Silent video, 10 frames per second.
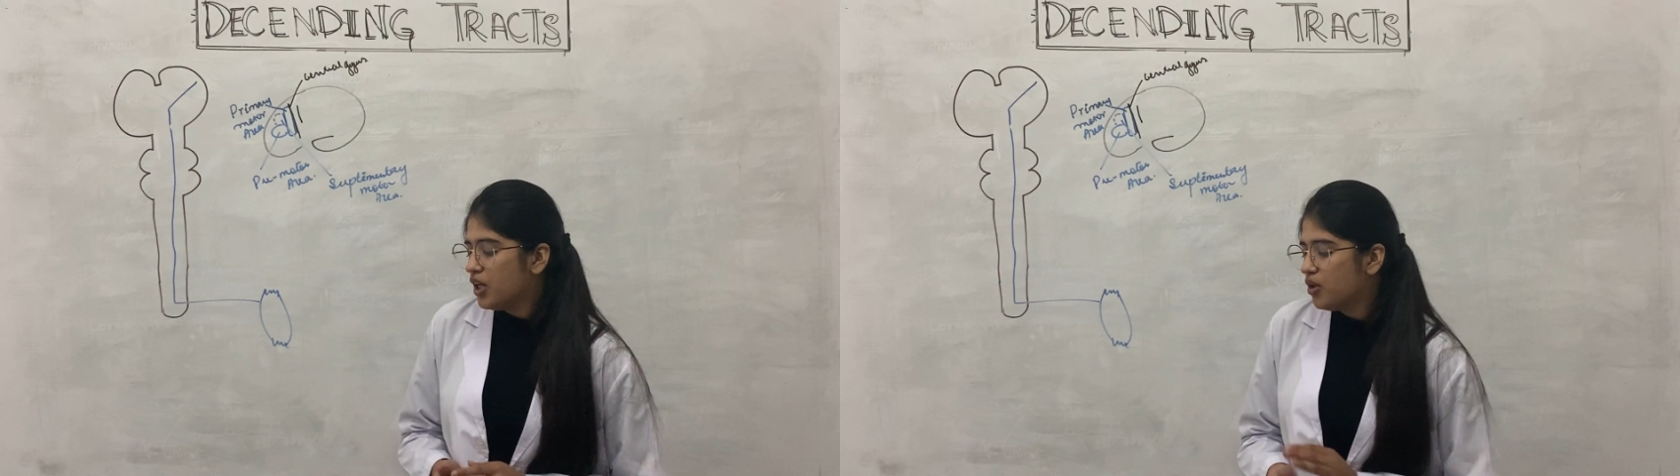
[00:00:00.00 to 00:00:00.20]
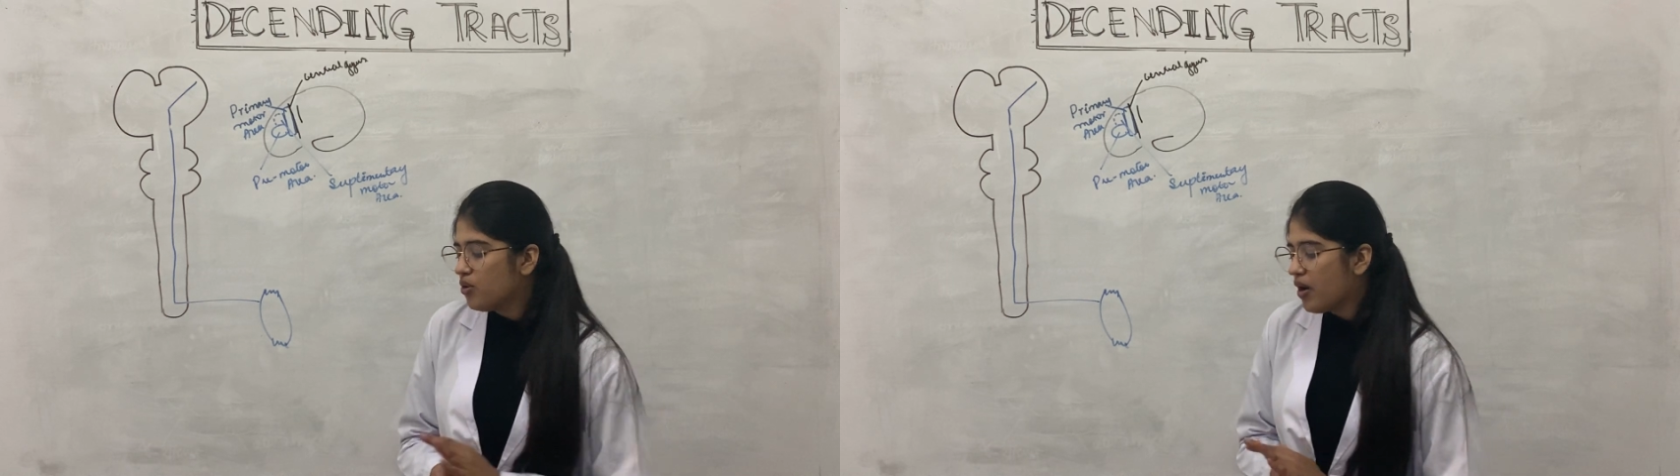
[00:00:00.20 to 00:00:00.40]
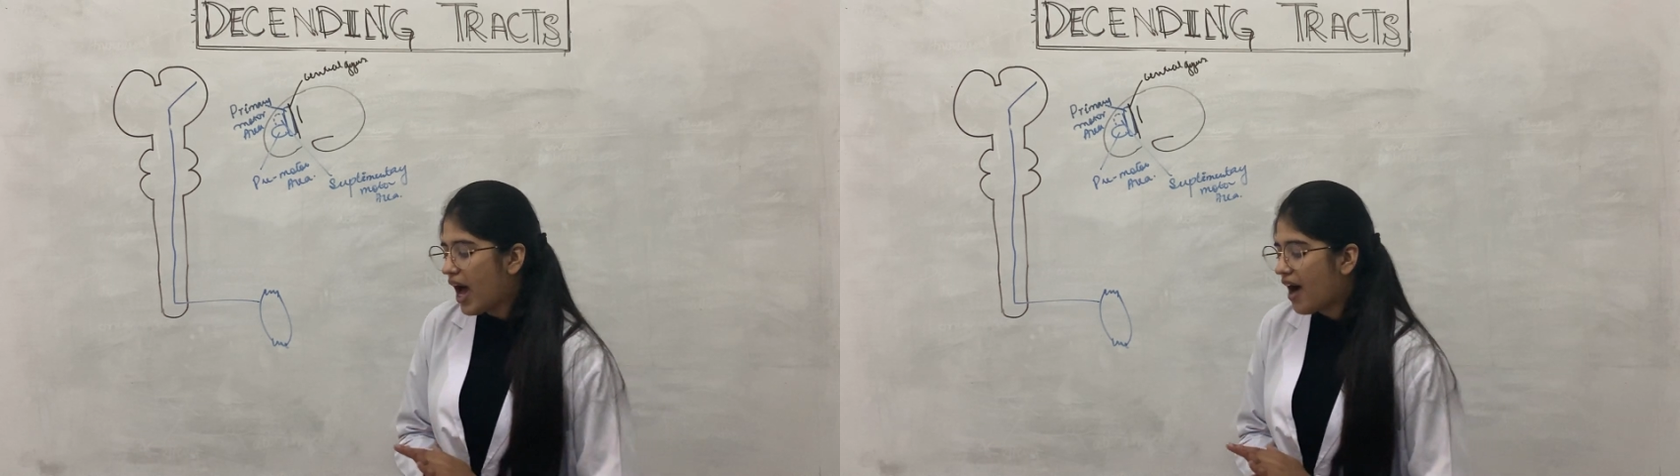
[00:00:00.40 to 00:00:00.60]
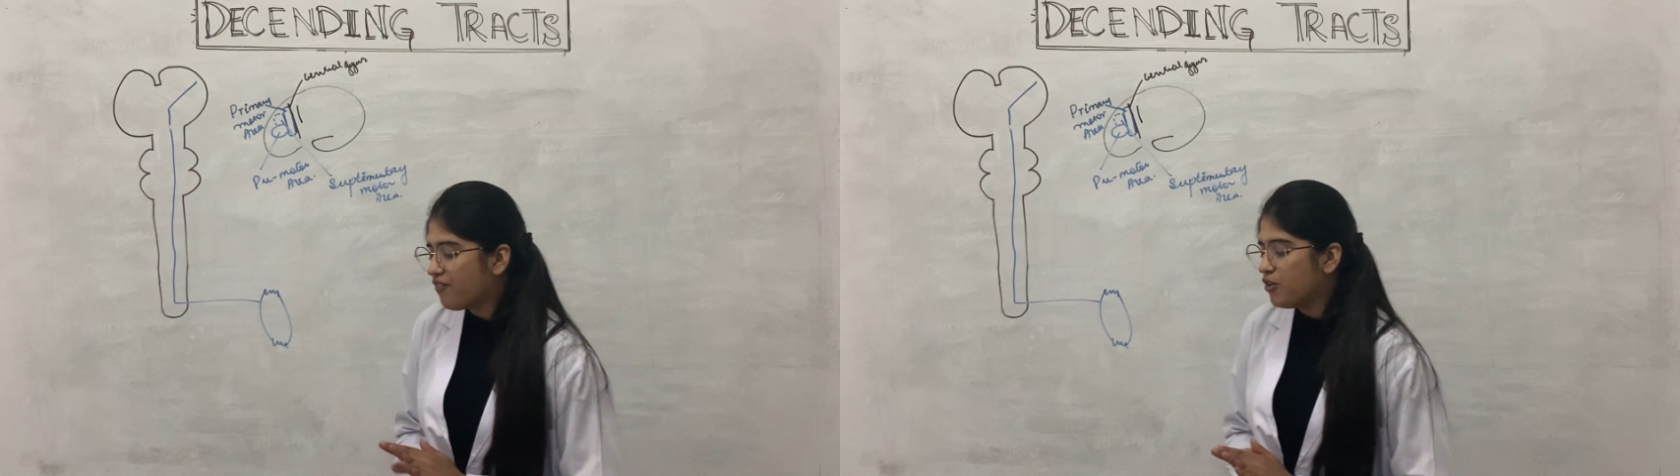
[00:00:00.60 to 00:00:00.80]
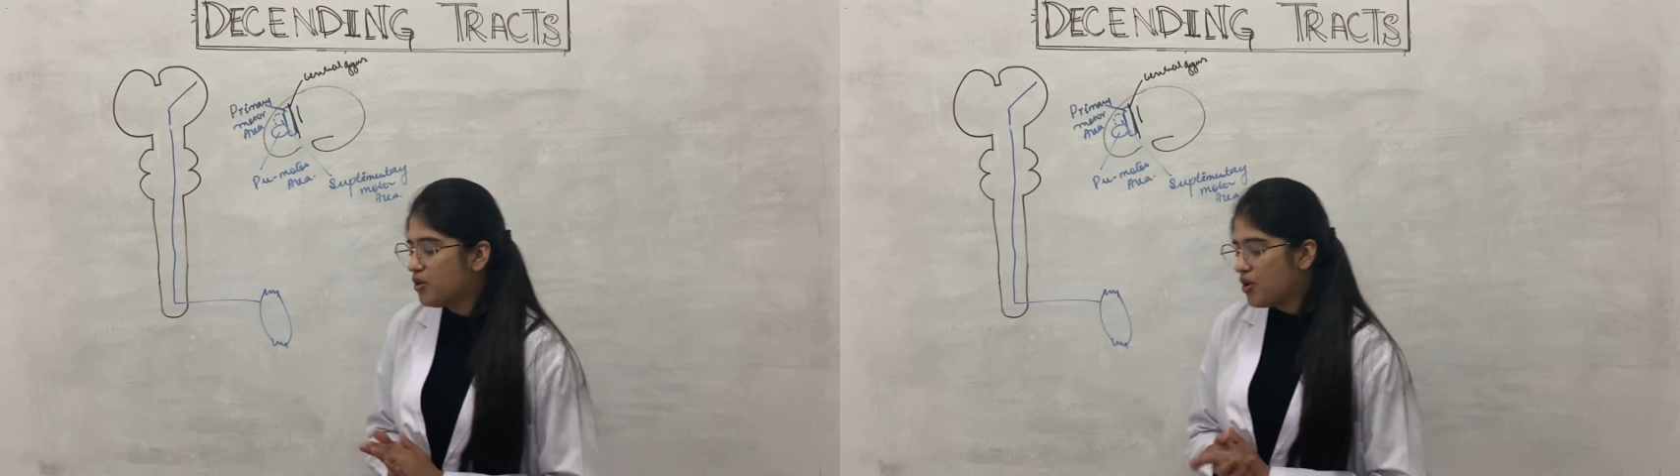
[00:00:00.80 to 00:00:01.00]
You
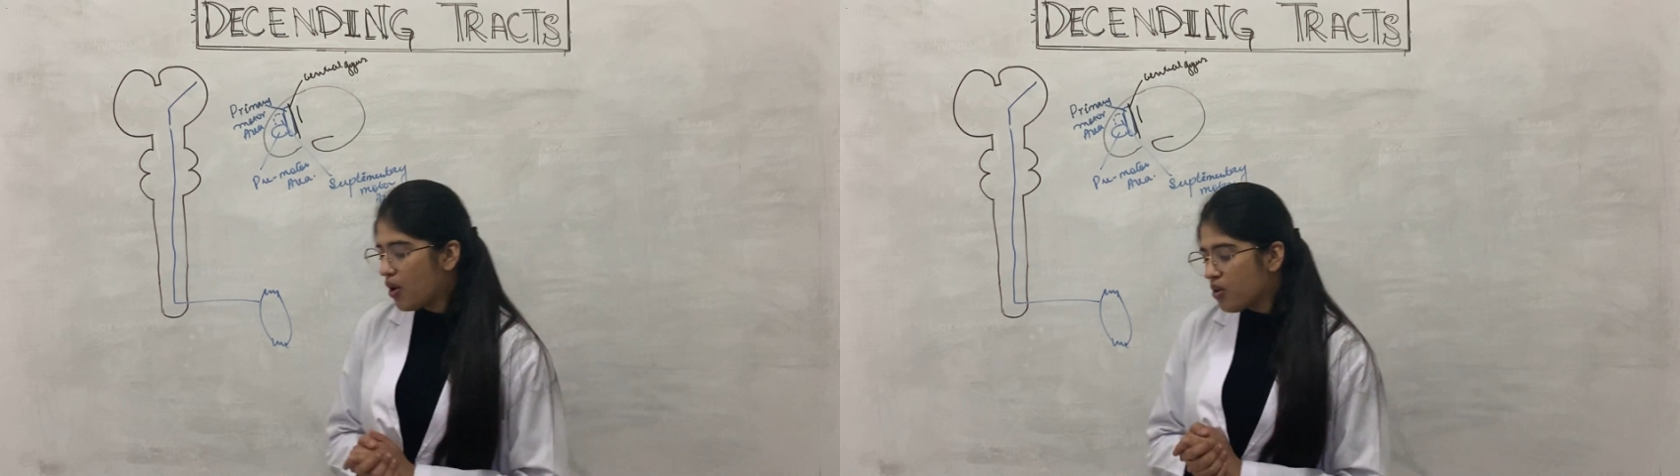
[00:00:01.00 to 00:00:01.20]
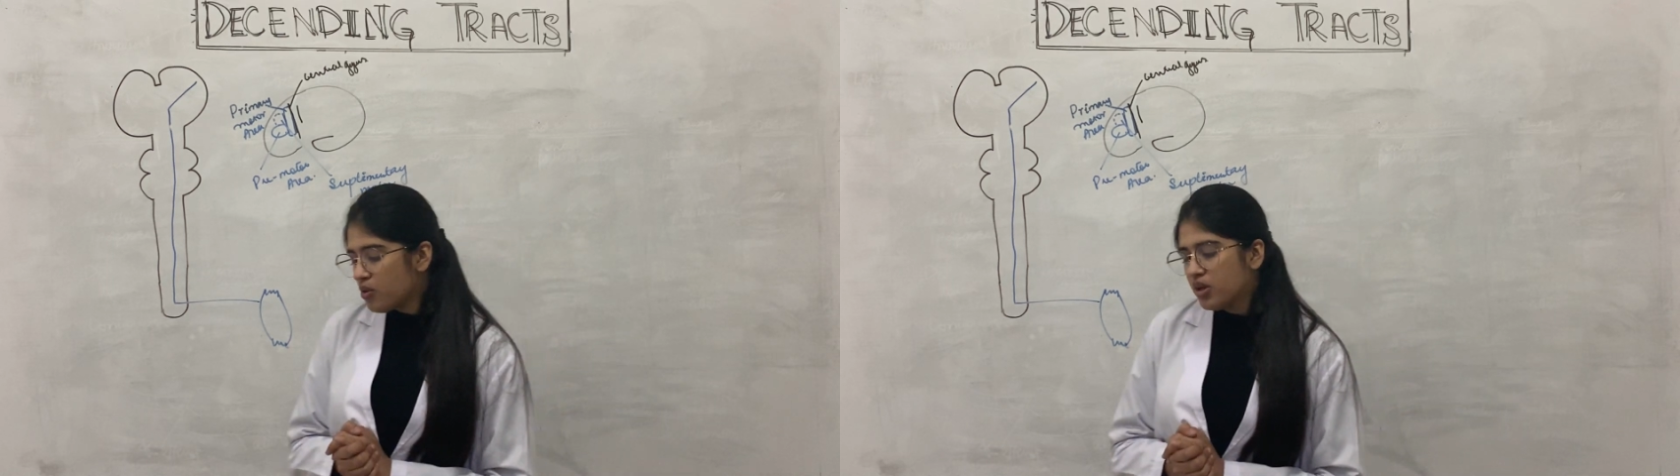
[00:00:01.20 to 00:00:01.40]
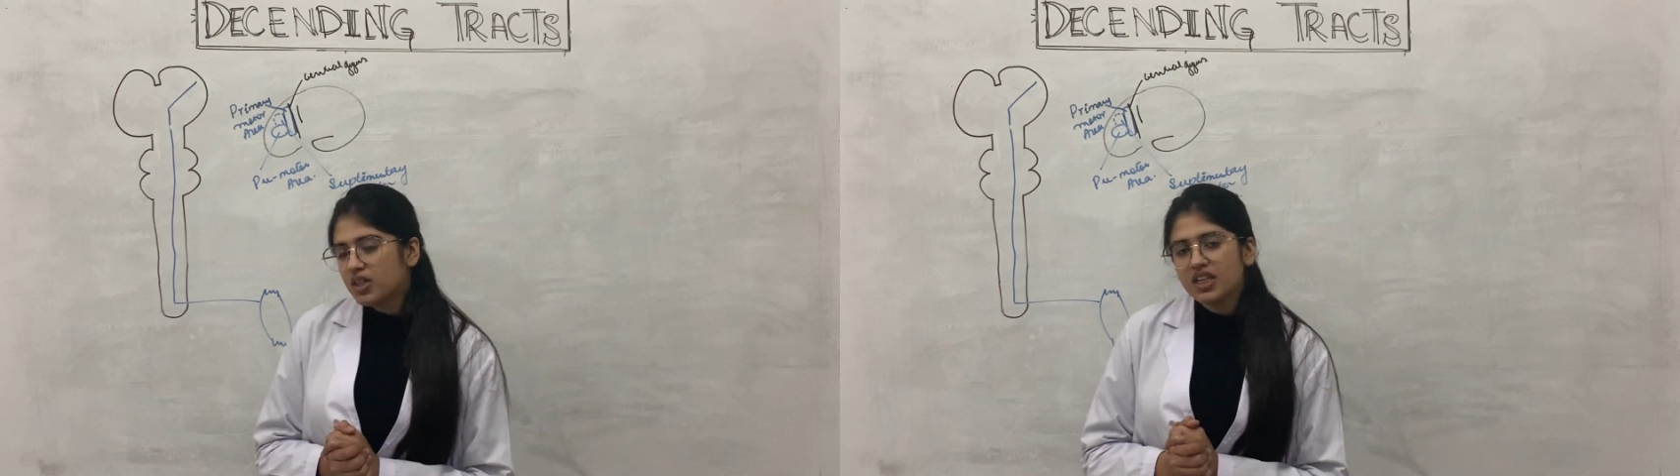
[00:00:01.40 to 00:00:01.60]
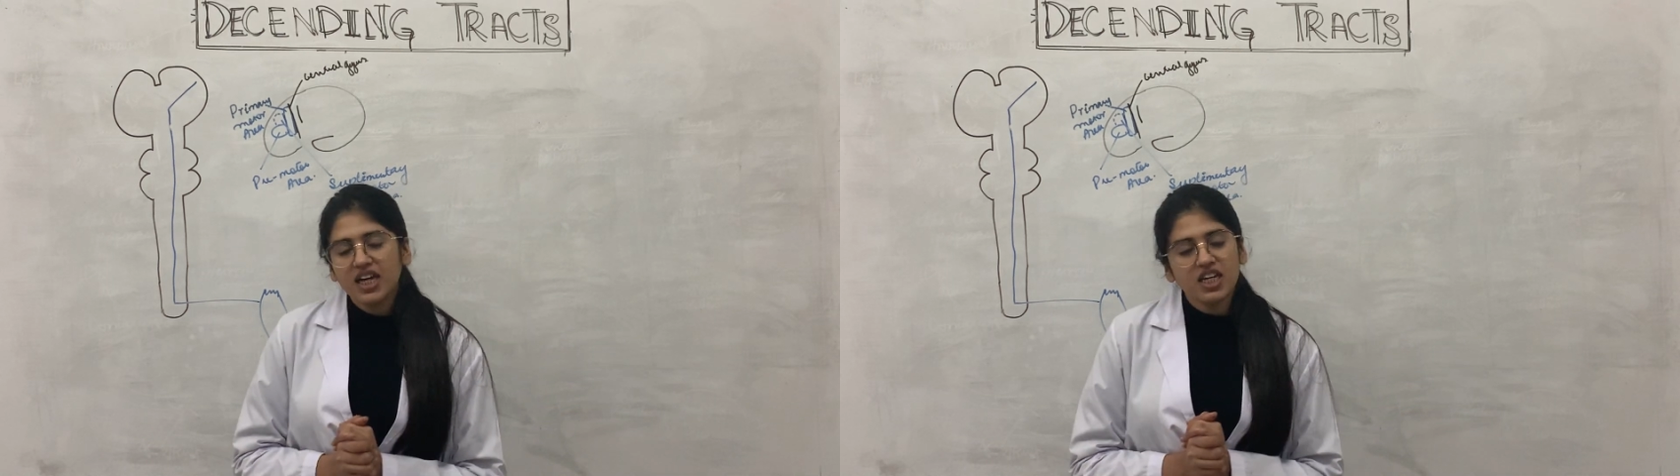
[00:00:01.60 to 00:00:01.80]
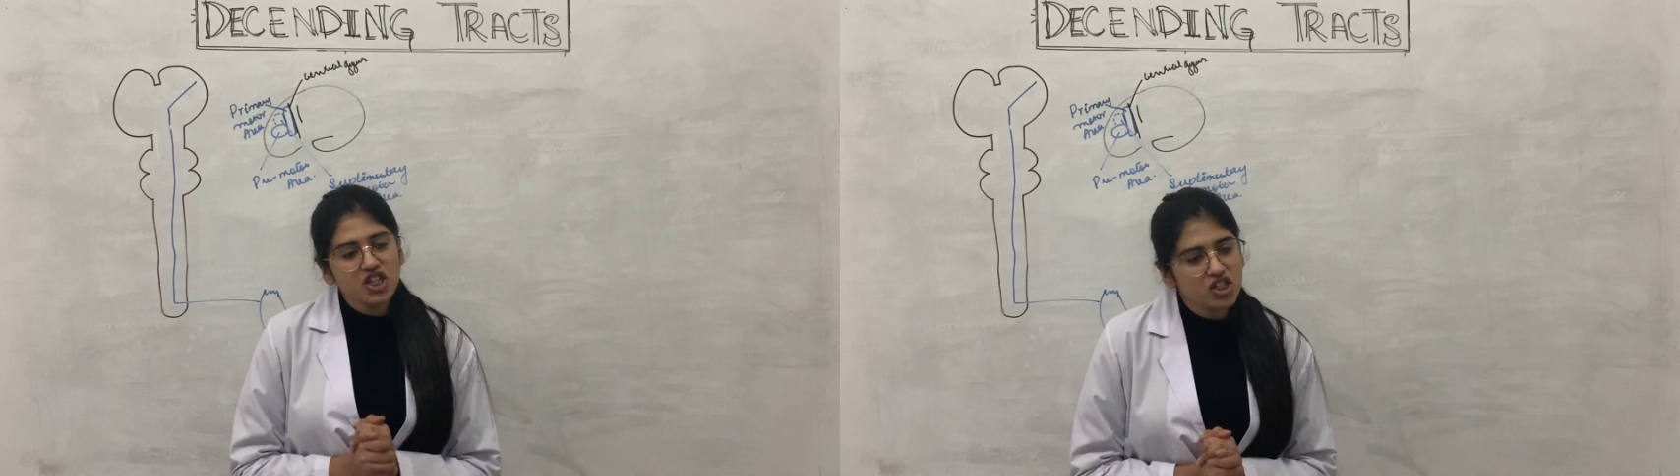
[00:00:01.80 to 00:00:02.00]
have to know the
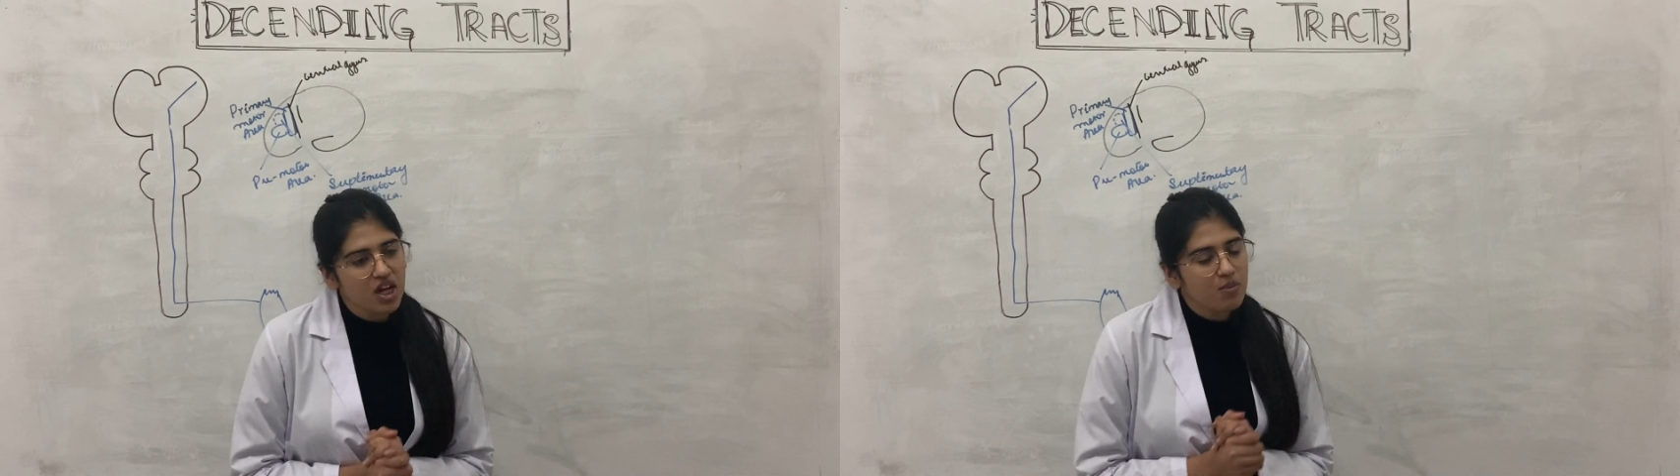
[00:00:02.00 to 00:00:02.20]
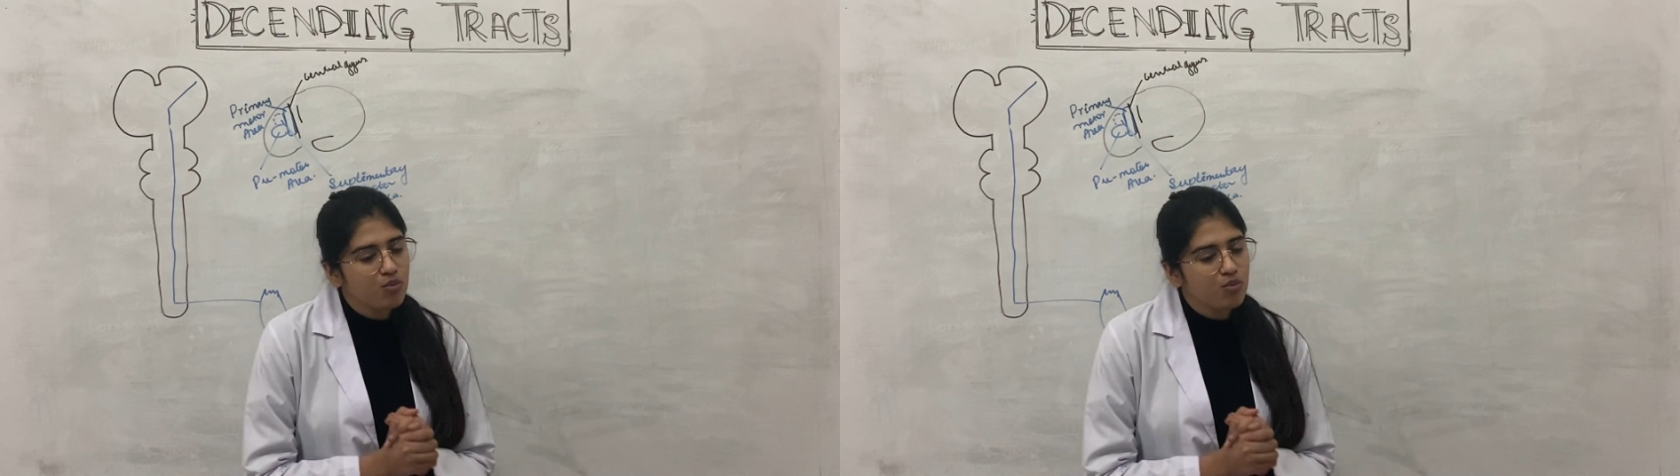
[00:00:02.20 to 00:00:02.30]
initial